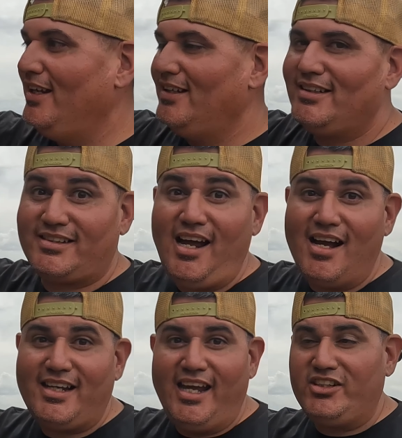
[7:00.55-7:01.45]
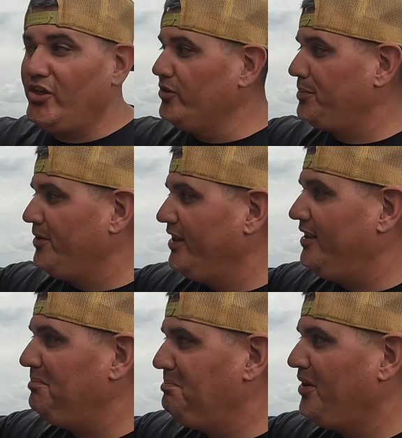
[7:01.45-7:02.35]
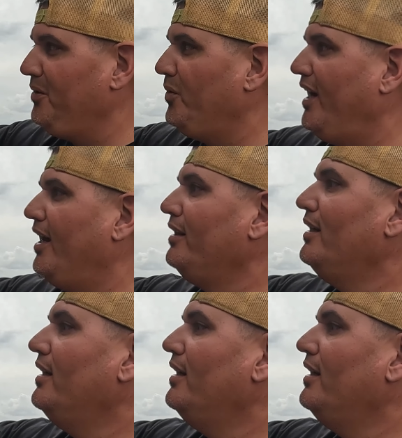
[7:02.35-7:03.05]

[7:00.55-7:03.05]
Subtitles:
the stock cage holds pretty well.